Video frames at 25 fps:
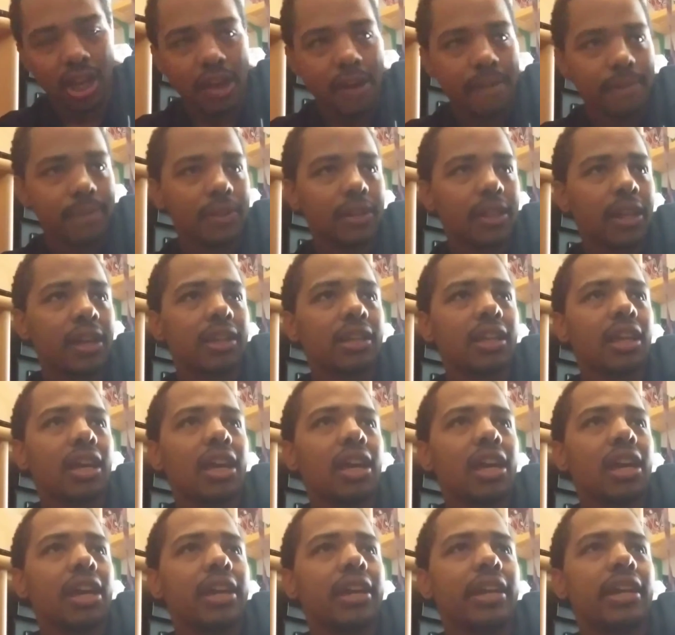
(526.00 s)
I feel like
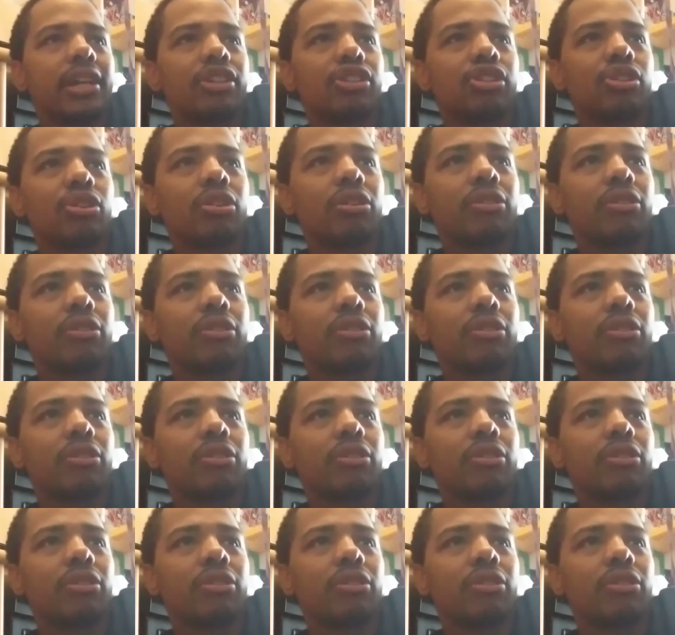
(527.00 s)
he sort